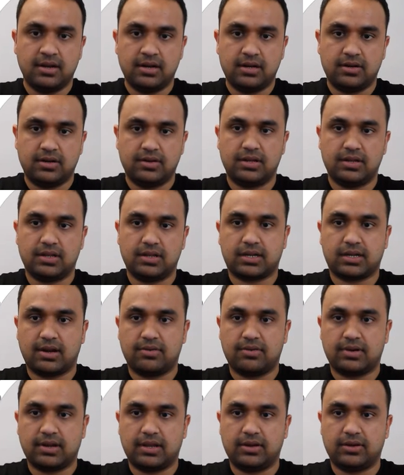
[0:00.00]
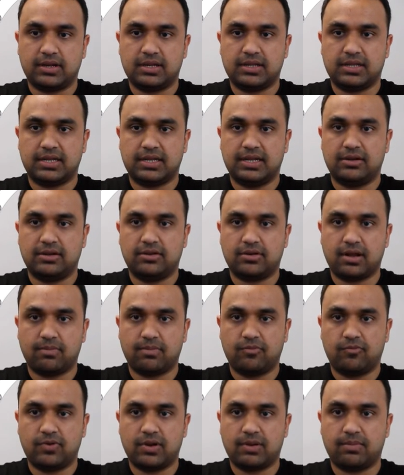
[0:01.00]
to this account, you can see
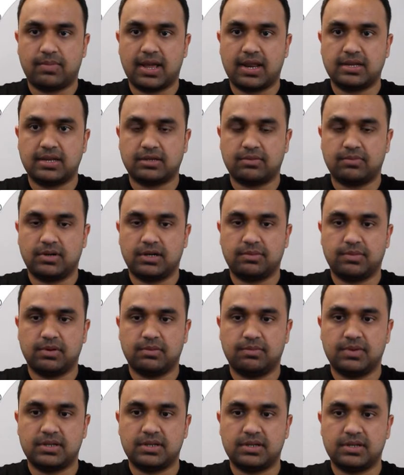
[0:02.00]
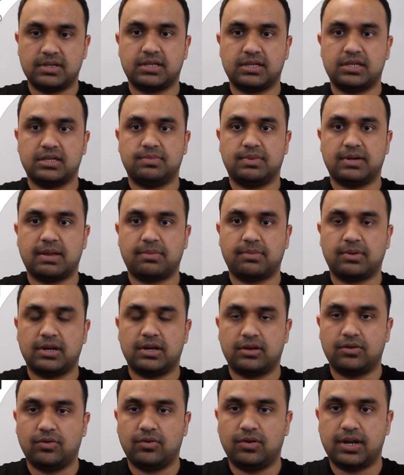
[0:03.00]
we are managing multiple businesses, but I'm gonna
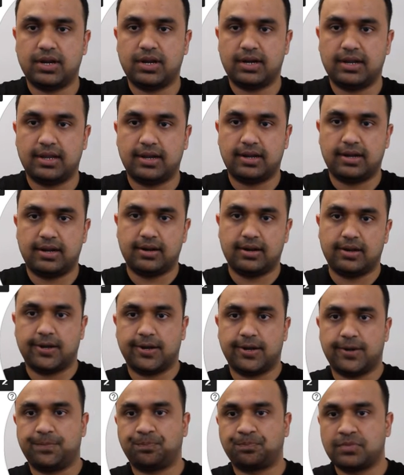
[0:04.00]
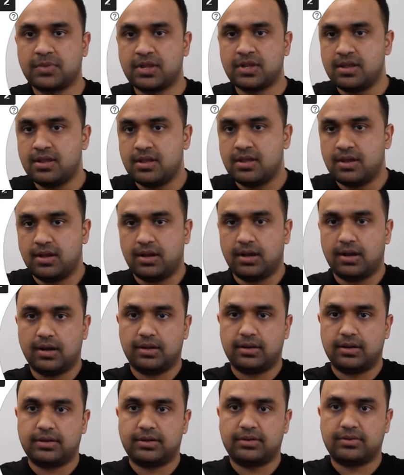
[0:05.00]
go ahead and
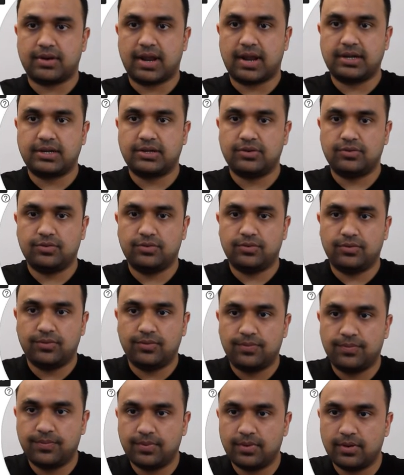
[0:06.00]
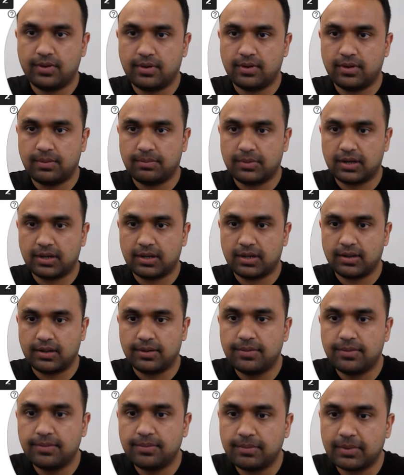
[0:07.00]
try to
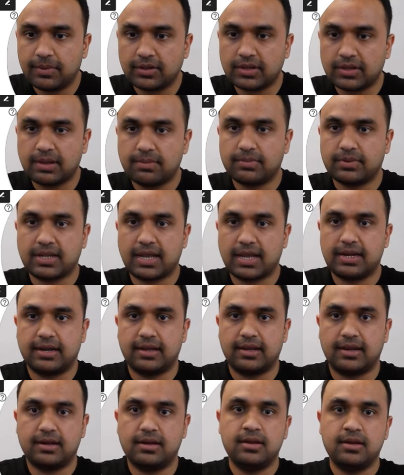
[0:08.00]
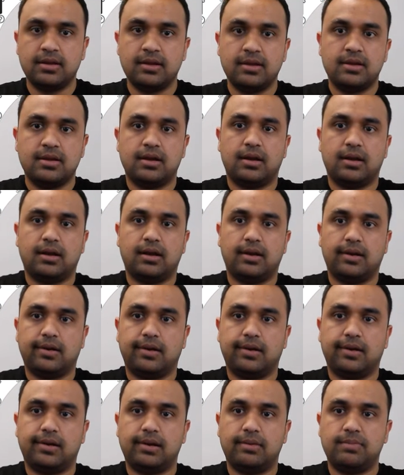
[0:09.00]
because I'm signed in,
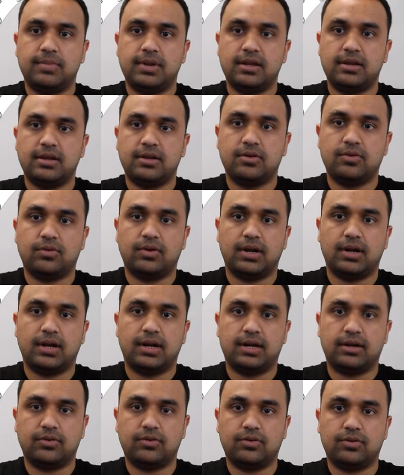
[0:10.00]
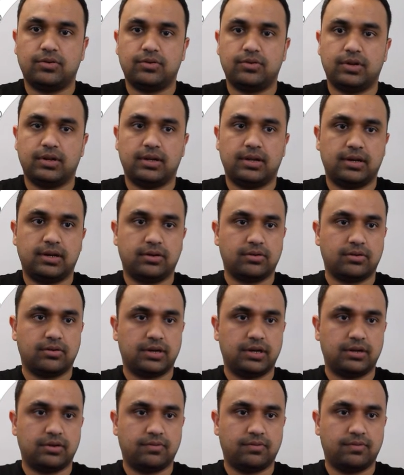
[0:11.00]
let me go ahead and go to an
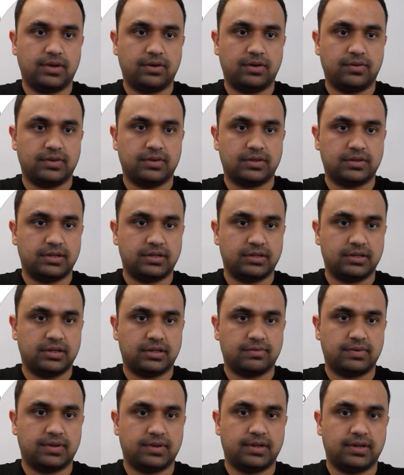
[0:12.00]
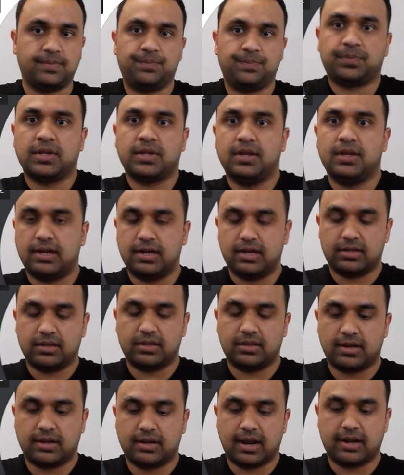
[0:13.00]
incognito window, so then this way it
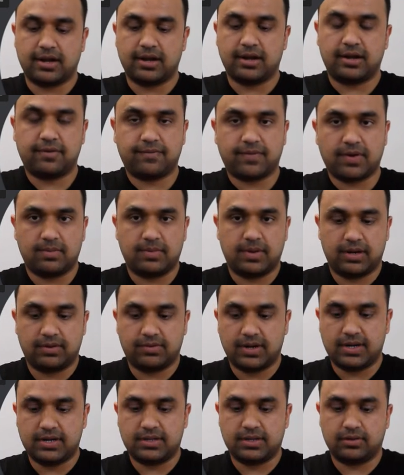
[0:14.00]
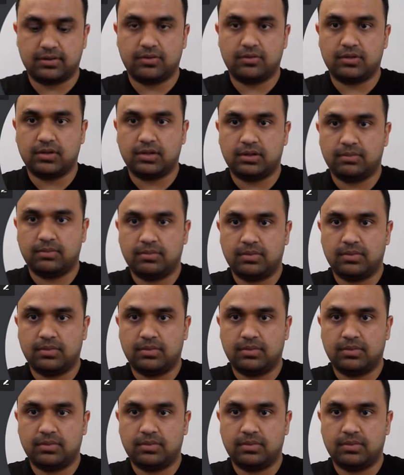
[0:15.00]
doesn't identify me, right? So Google,